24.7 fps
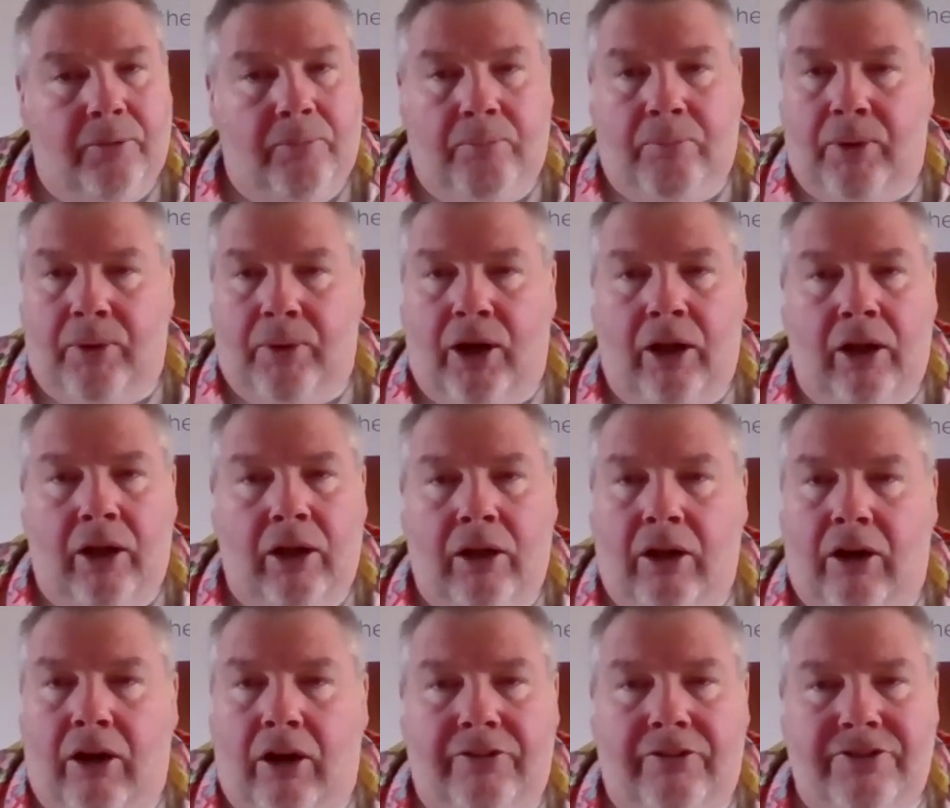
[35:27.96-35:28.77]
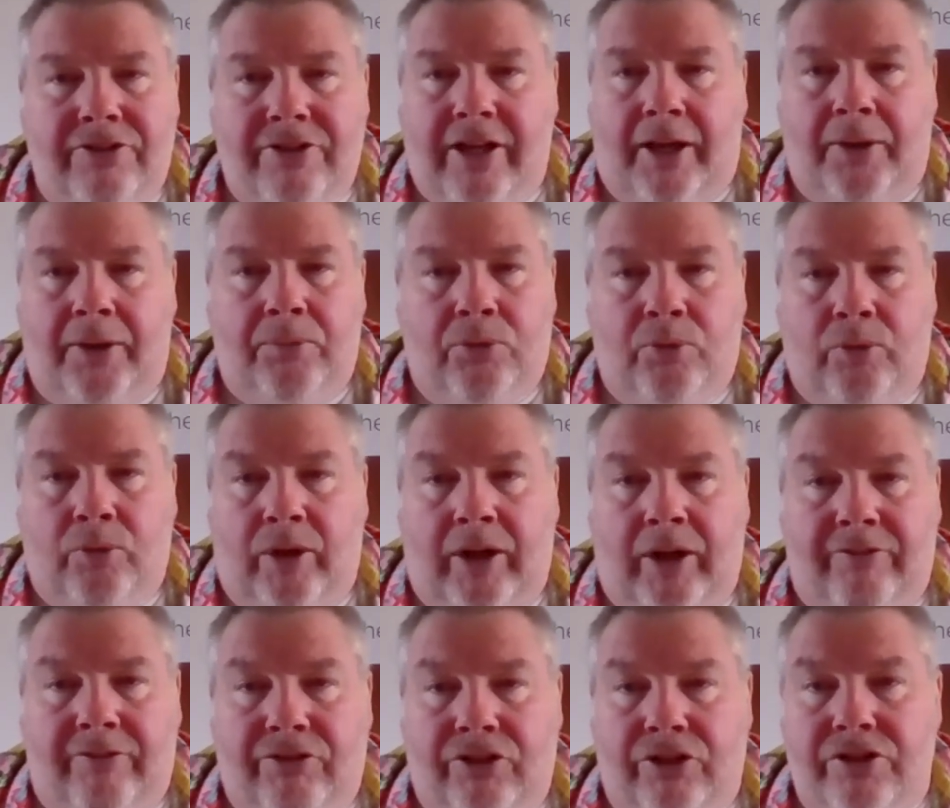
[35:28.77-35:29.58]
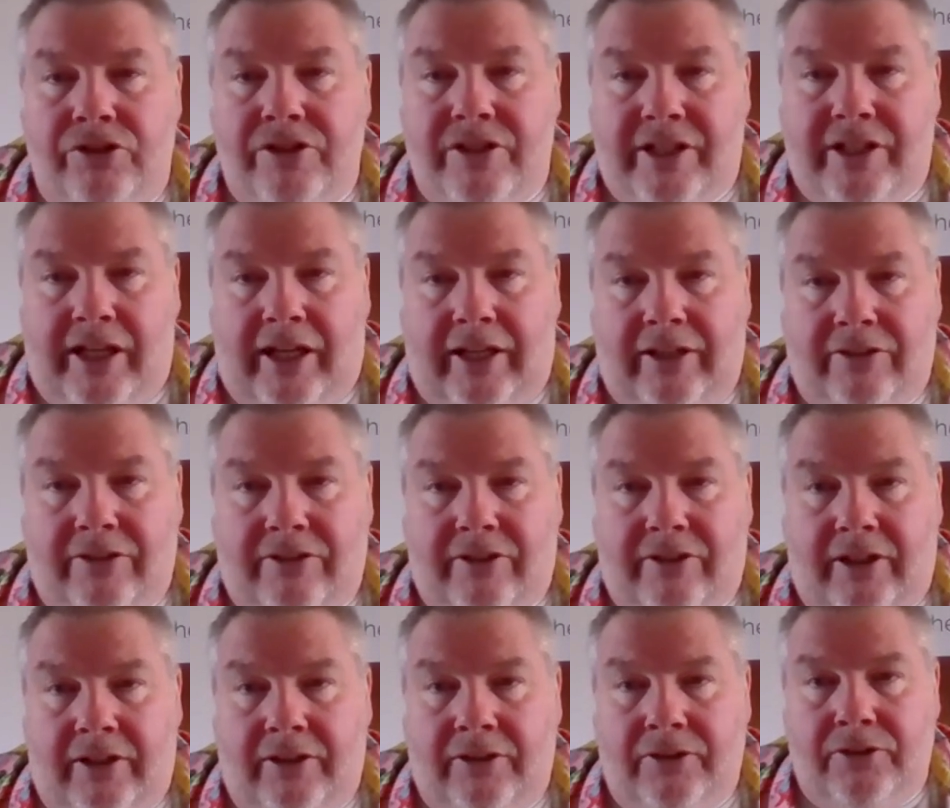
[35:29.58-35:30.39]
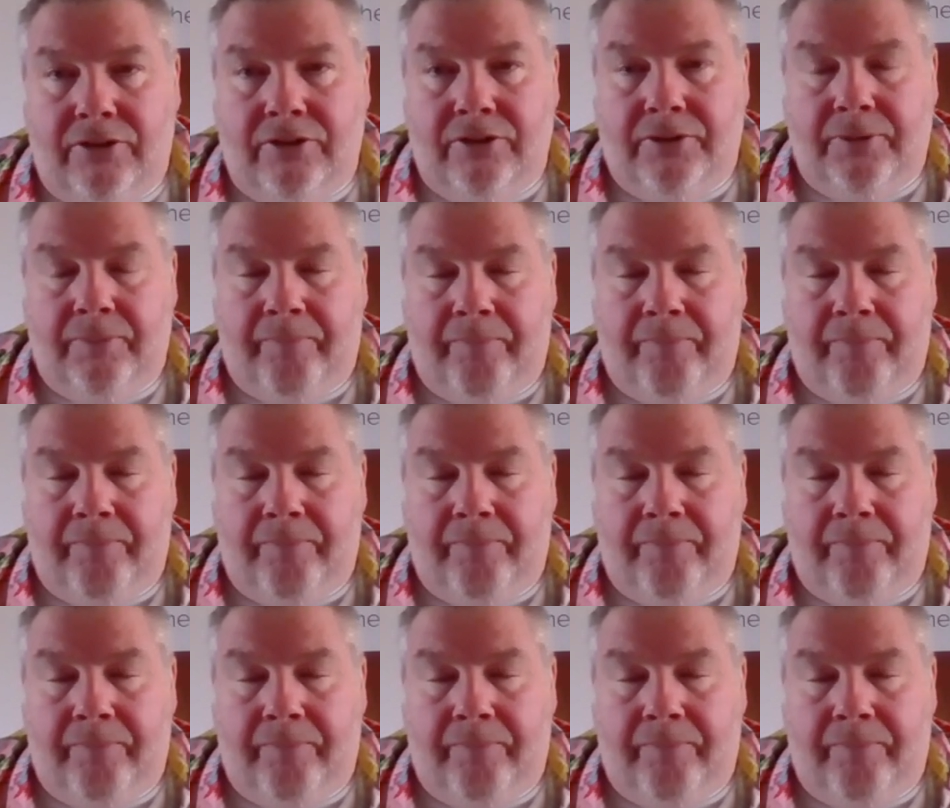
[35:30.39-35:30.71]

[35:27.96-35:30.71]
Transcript: but a lot of times when I've done tastings,